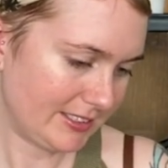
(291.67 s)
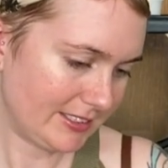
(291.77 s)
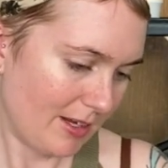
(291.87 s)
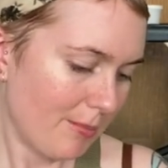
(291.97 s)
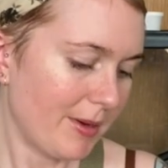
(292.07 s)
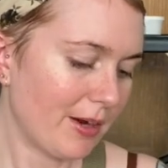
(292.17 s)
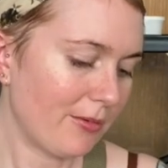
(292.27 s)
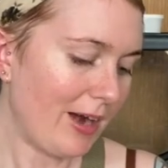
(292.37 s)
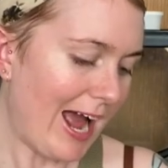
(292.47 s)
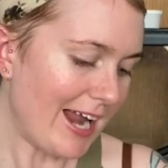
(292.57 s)

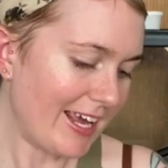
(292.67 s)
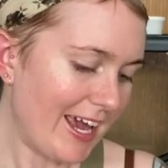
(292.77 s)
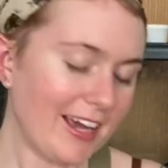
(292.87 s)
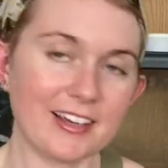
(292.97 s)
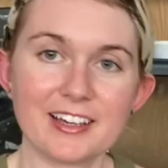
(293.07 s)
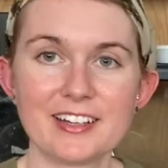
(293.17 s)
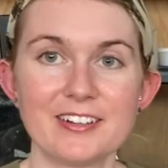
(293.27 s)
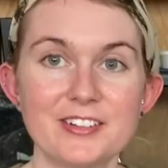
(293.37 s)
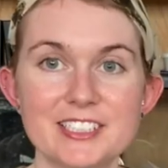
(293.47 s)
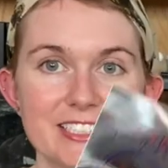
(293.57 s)
Symbiotic,
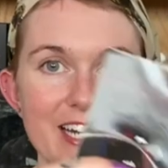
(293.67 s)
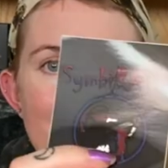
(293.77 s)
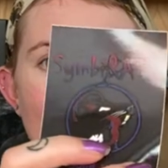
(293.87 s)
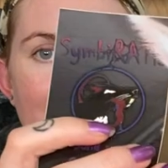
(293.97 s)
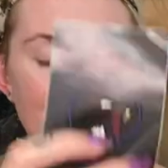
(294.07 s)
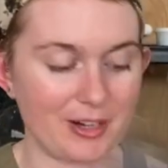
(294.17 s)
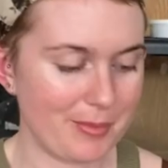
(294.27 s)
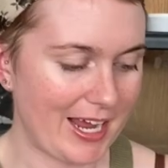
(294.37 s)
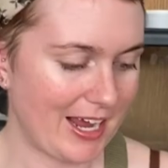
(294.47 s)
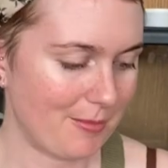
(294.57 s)
which is another one of their
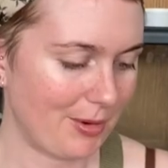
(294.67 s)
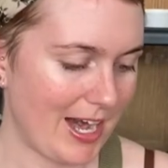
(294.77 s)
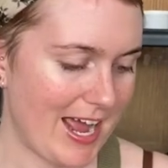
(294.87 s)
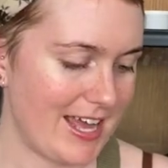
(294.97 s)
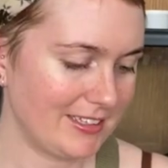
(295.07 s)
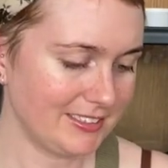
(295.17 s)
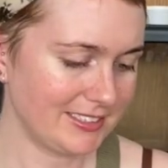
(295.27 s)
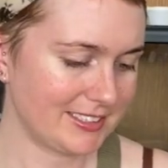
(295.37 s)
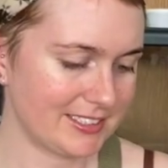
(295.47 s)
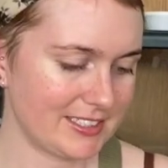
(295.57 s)

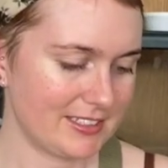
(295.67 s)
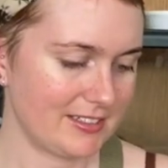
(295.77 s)
brands,